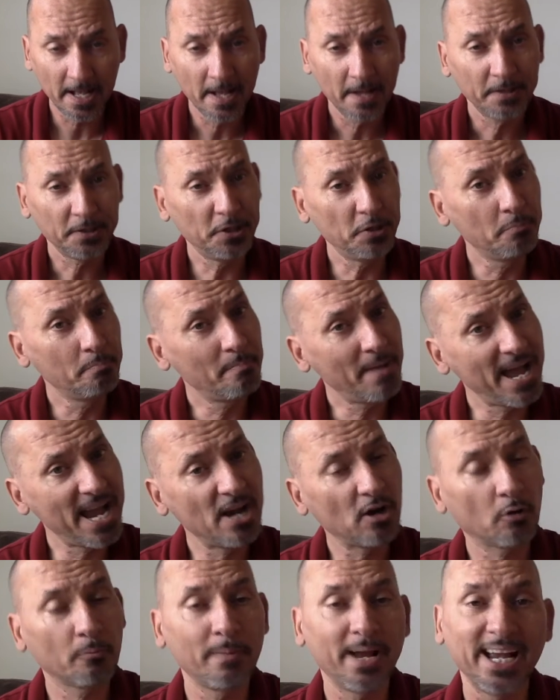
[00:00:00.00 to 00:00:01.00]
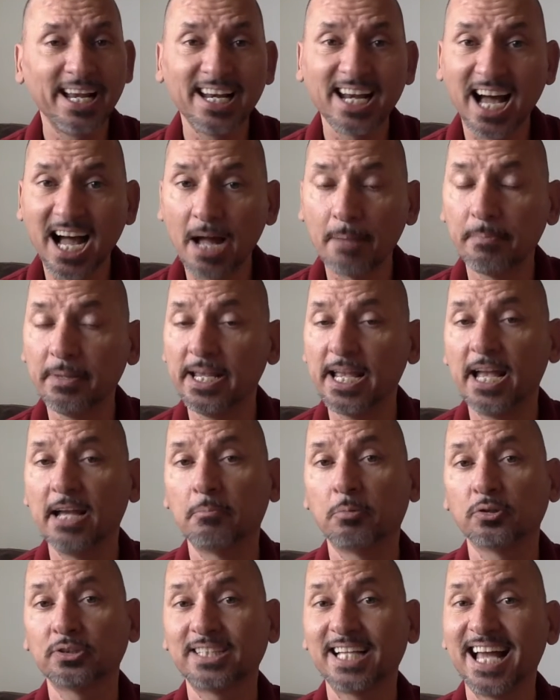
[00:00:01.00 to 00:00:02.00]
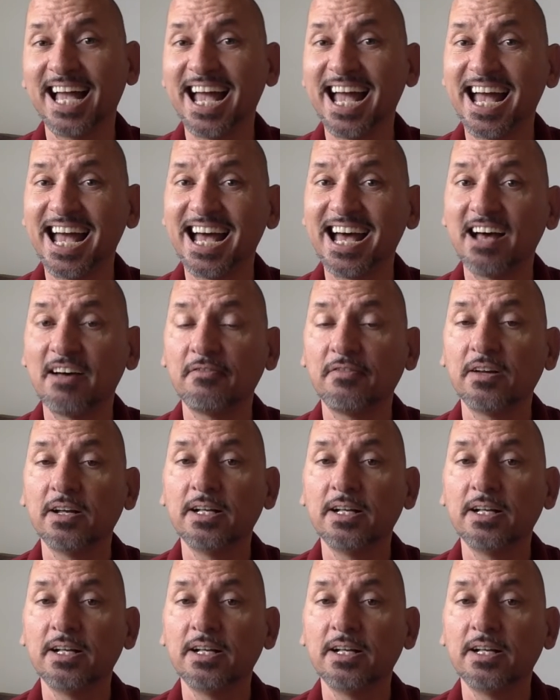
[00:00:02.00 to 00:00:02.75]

You may or may not be able to have